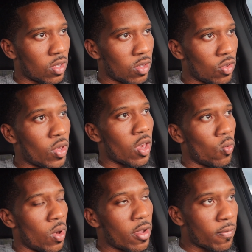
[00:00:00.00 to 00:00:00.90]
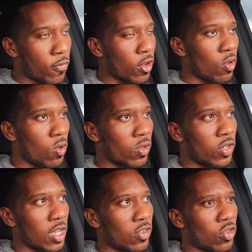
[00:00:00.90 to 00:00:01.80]
You get one free oil
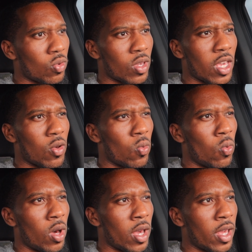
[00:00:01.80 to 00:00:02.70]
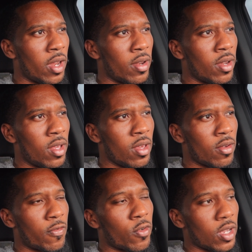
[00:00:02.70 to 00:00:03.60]
change, and you get one
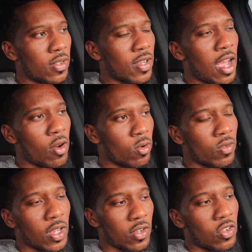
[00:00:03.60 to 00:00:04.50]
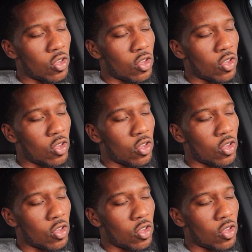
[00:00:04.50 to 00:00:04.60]
free tire rotation.